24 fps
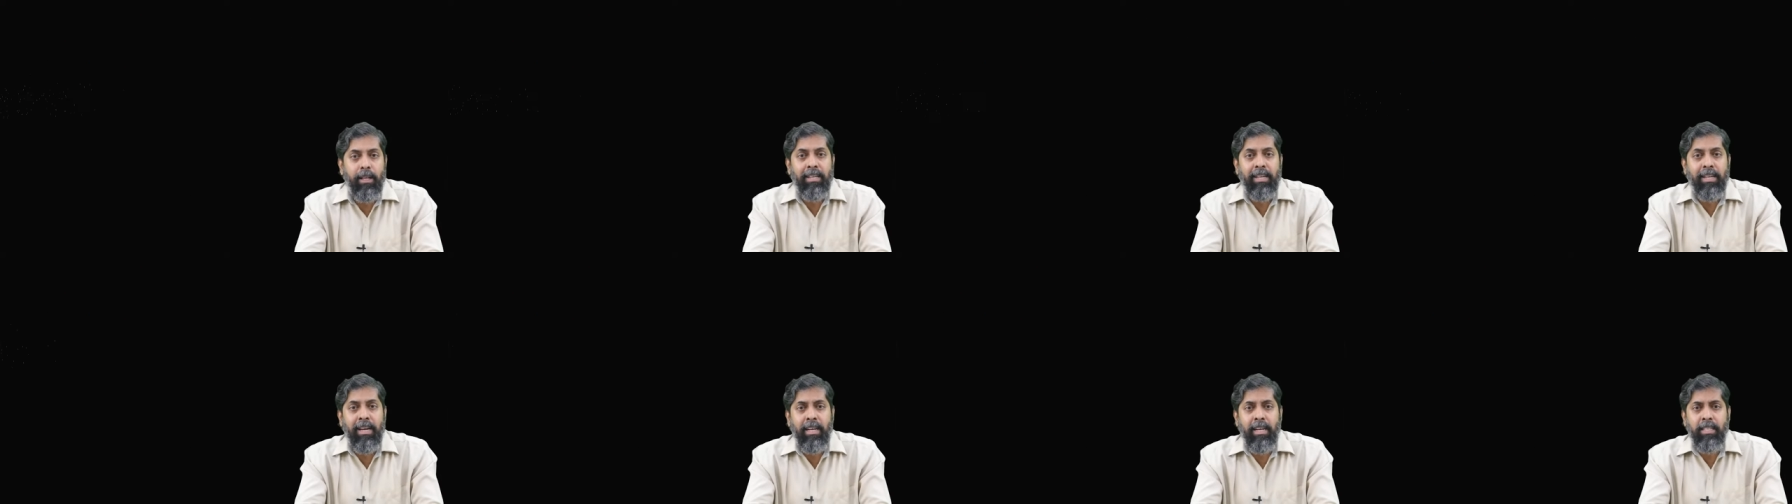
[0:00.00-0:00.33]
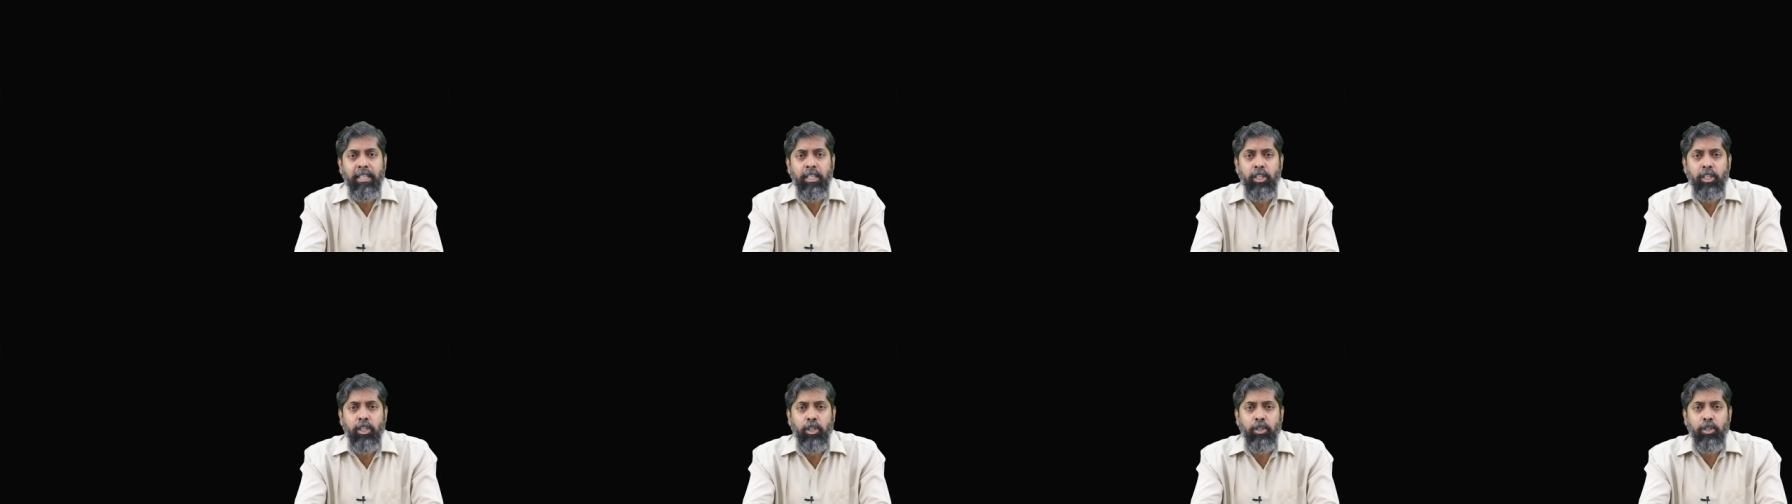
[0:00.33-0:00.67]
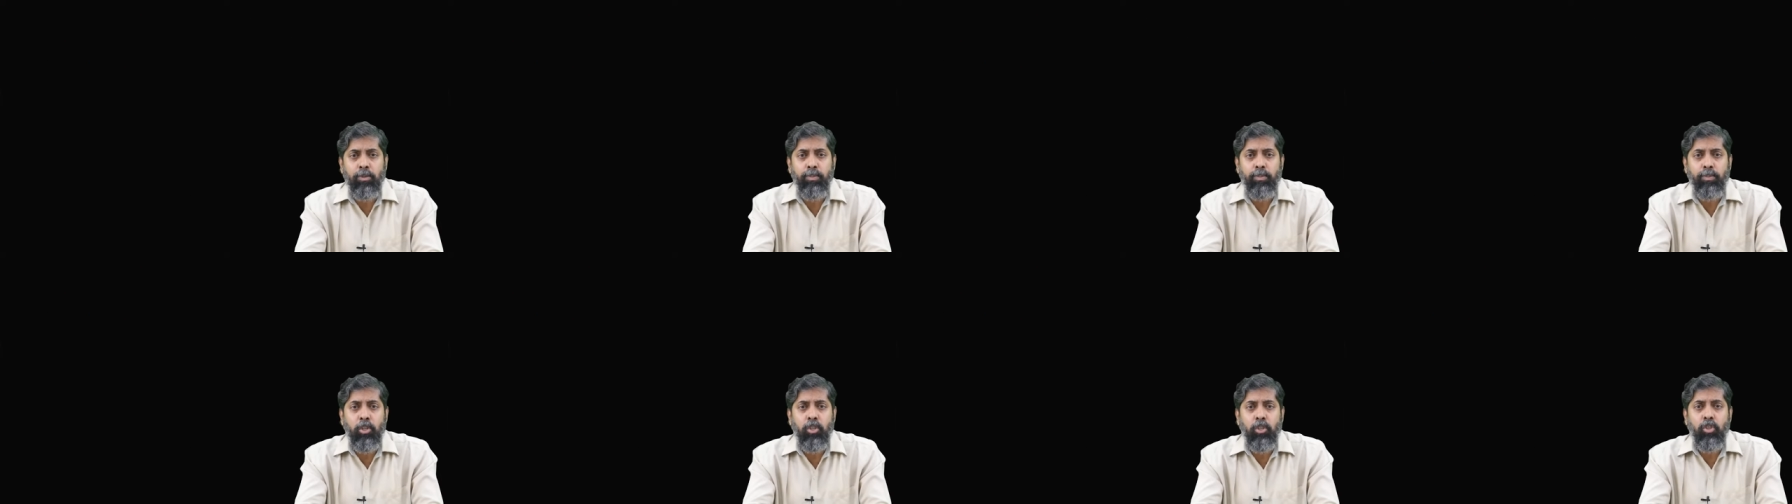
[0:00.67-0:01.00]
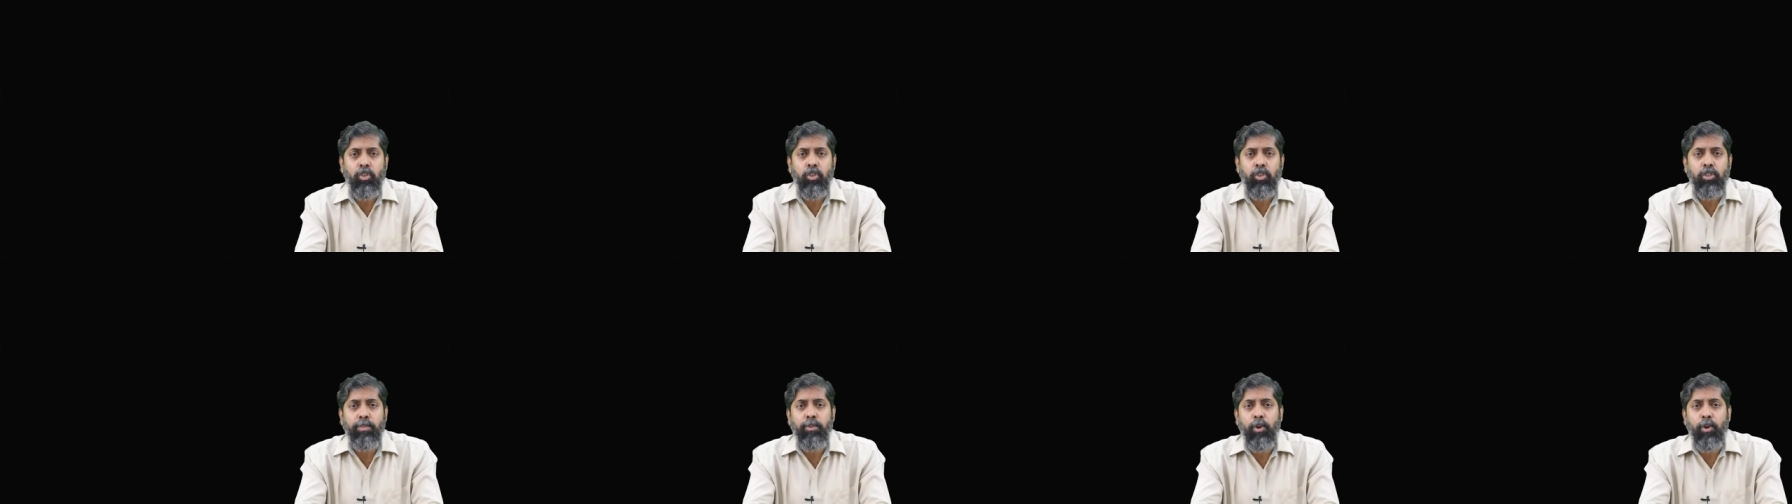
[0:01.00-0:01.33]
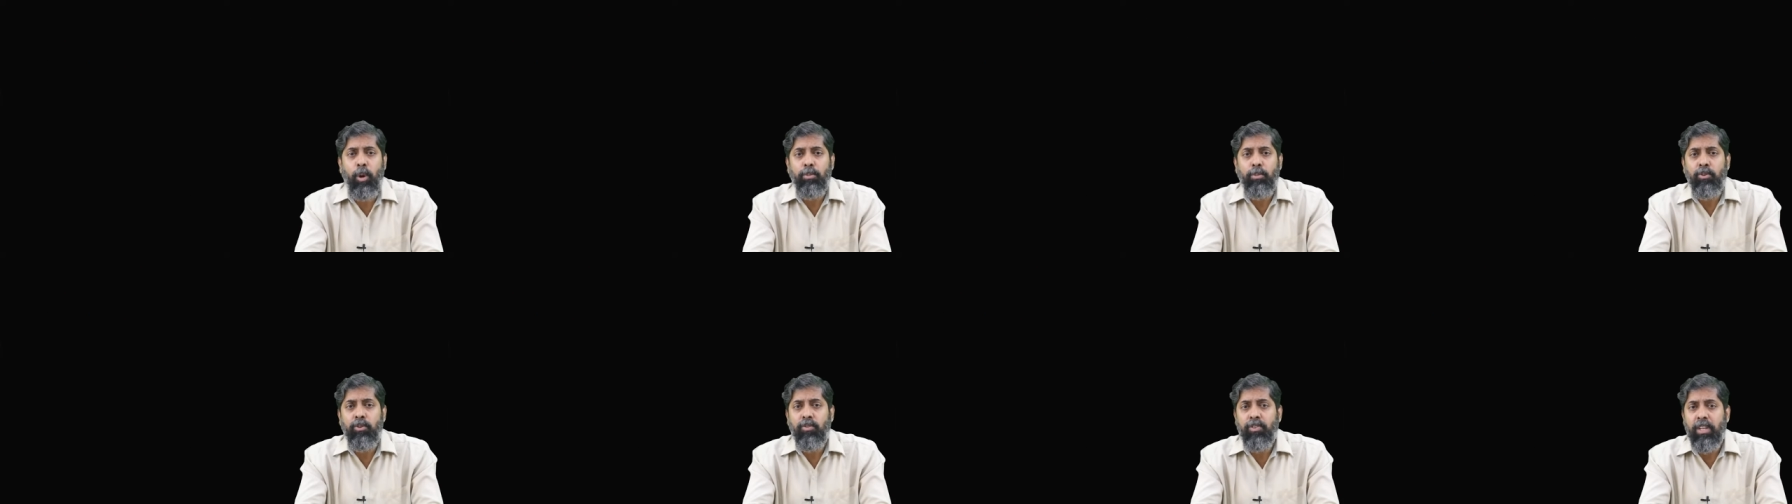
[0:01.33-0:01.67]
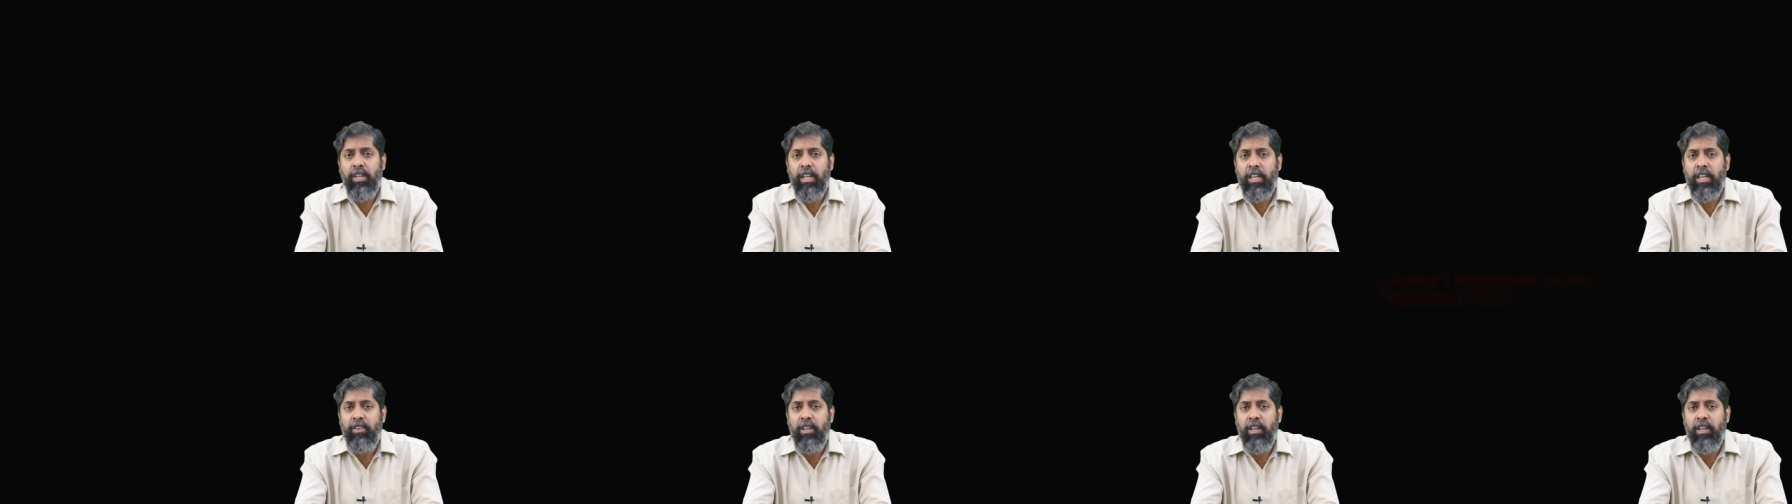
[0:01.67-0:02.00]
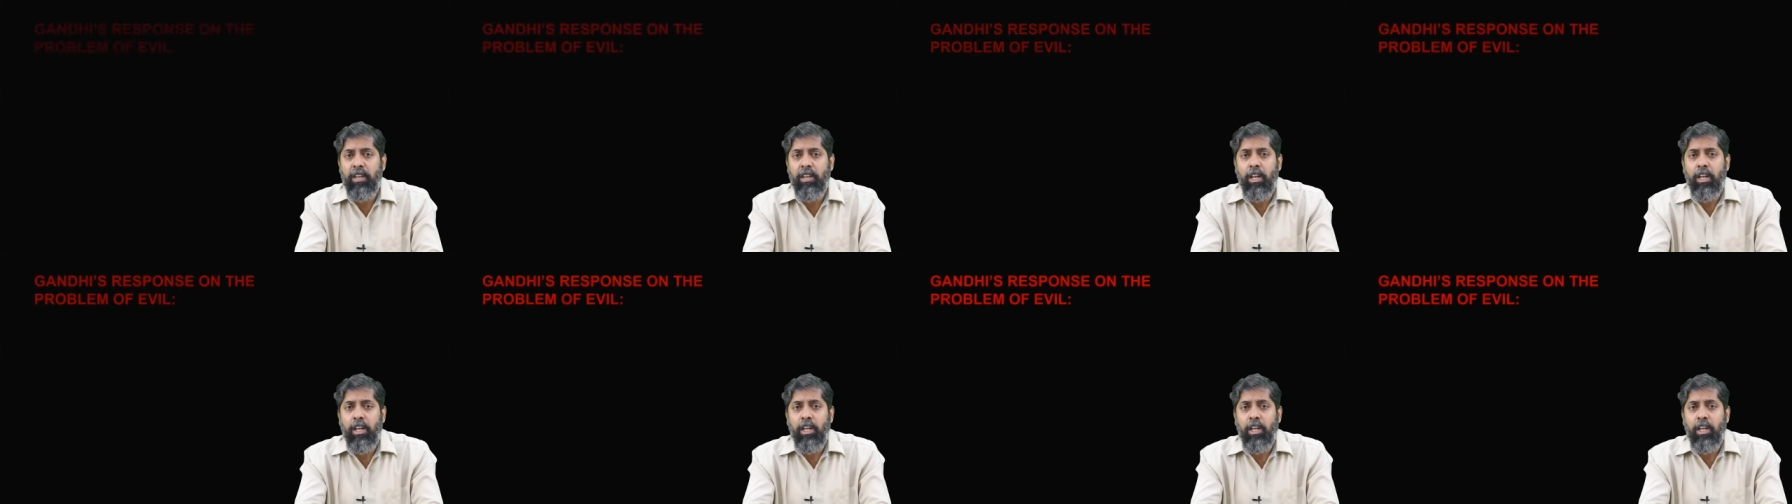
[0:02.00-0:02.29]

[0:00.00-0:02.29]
Gandhi's response to the problem of evil